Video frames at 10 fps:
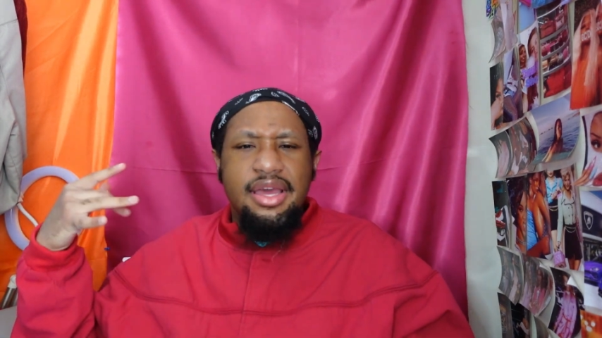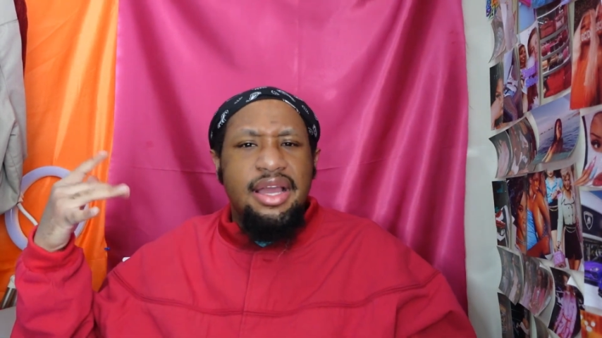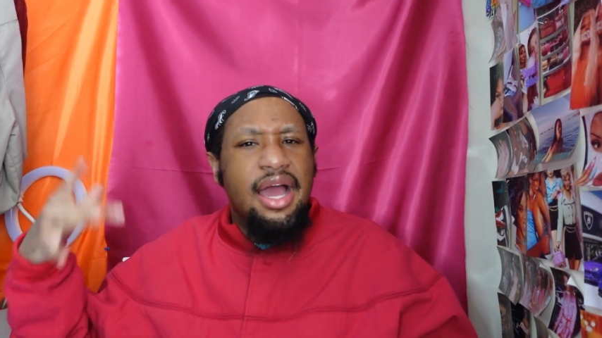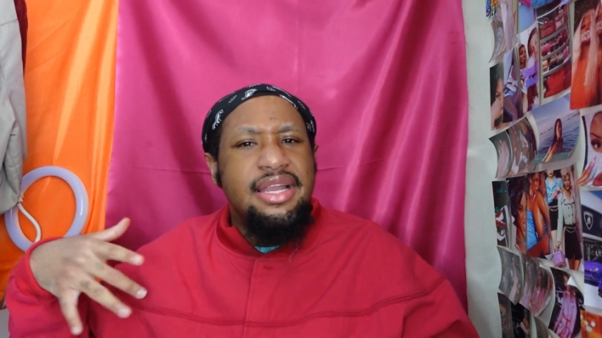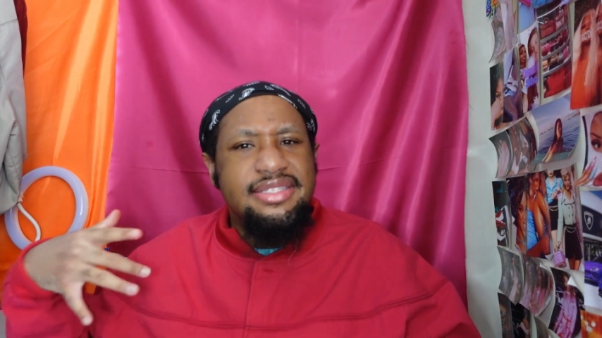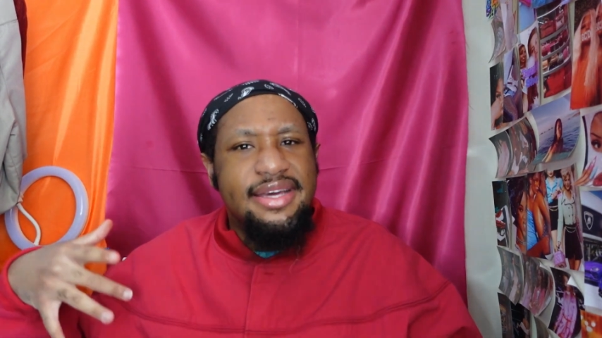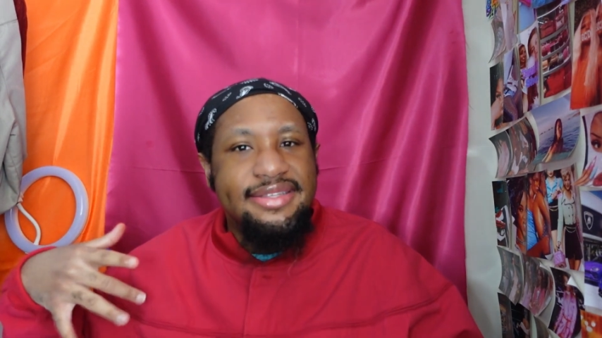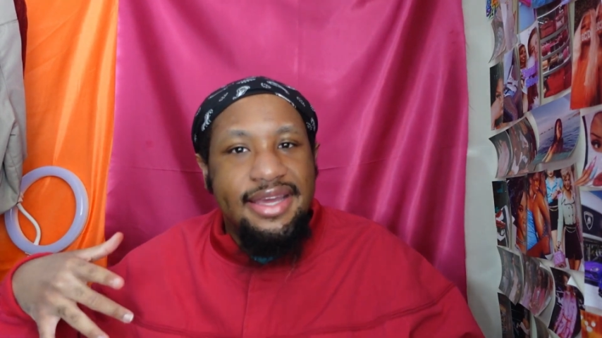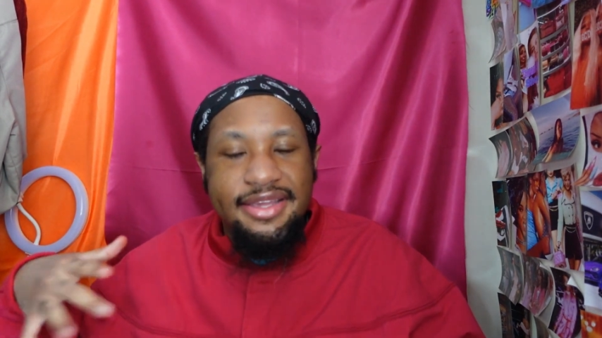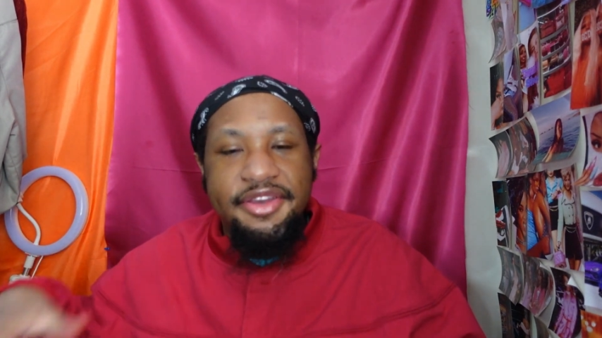kind of
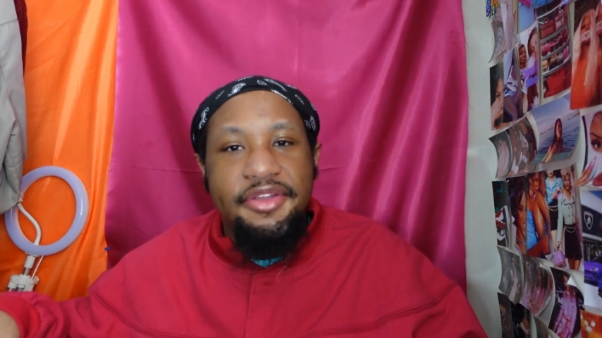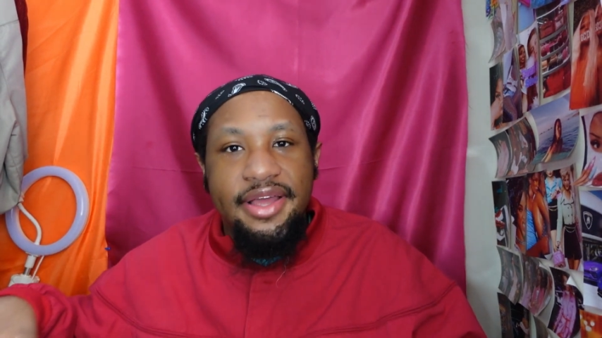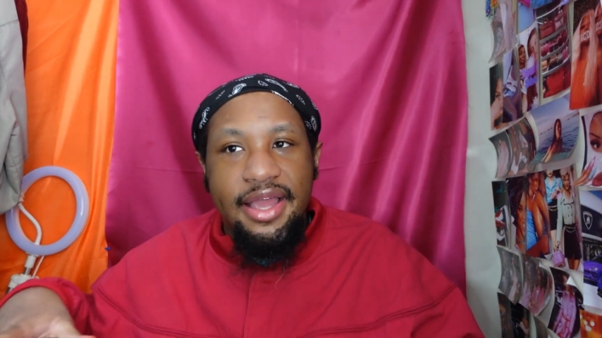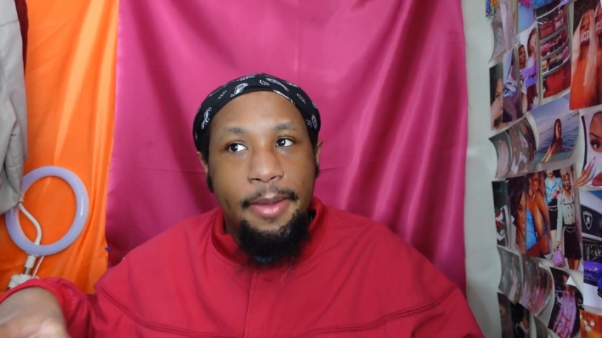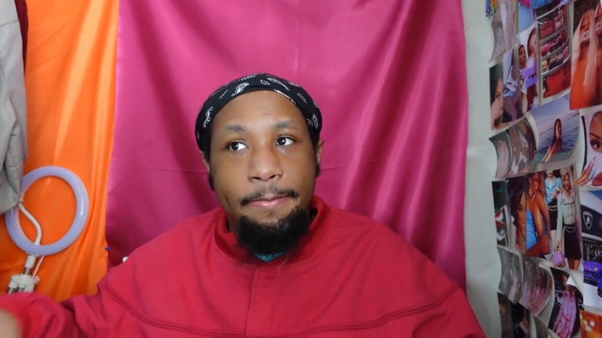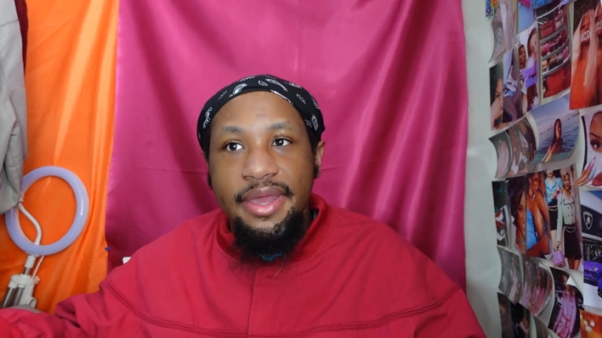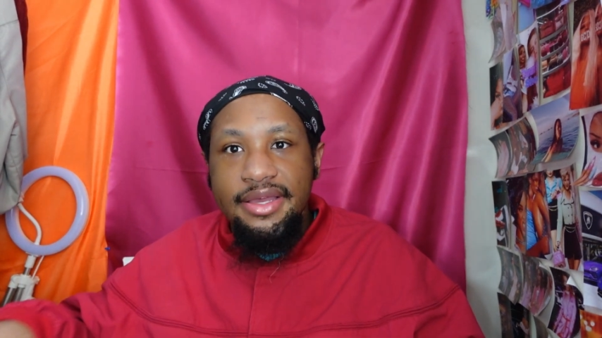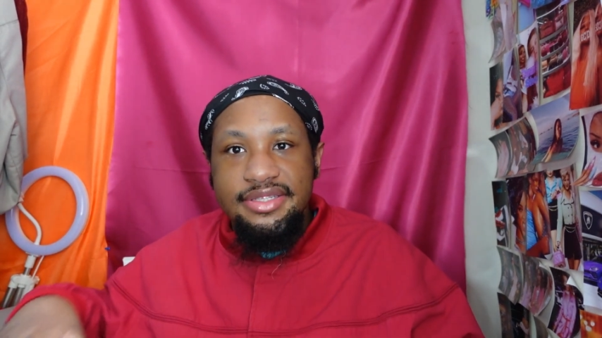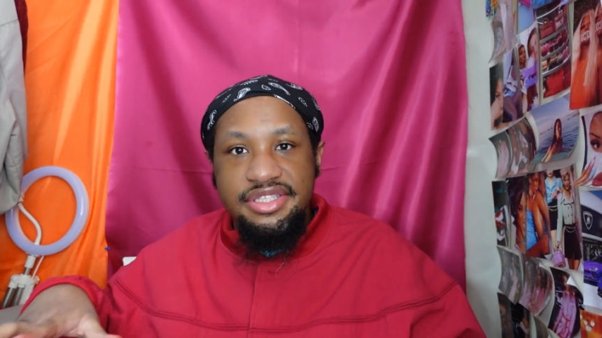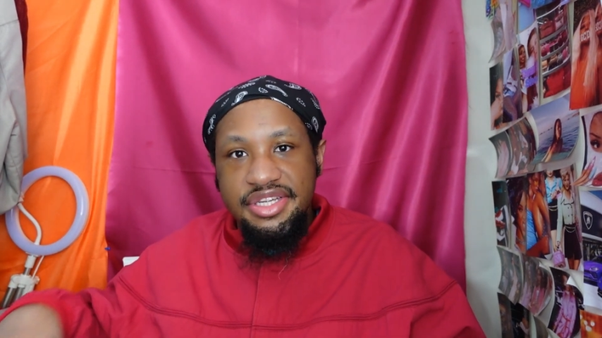sounds like, you know, like
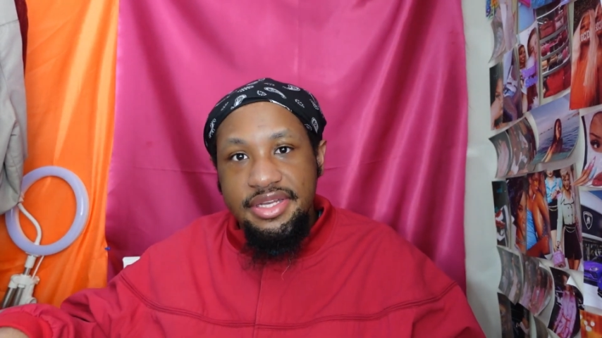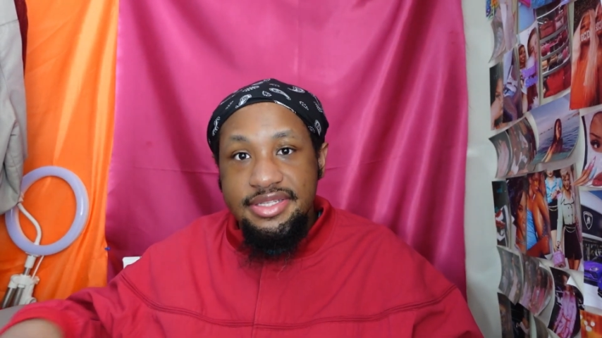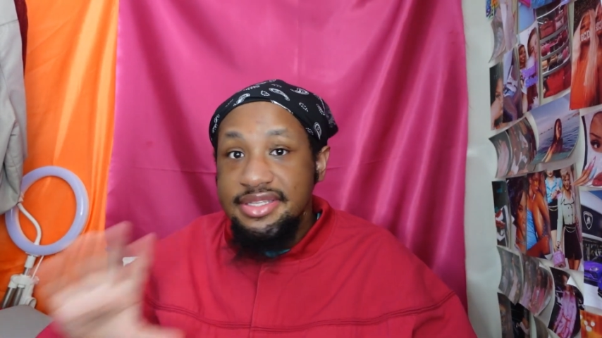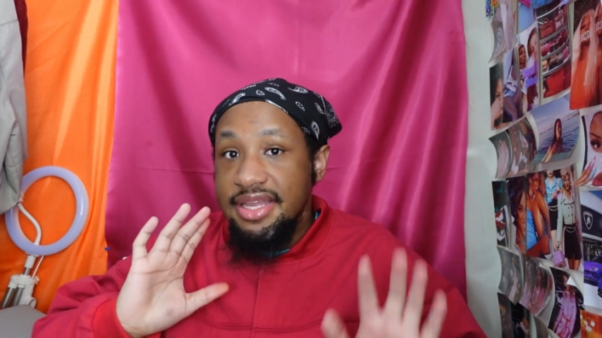Amiga's Cheetahs.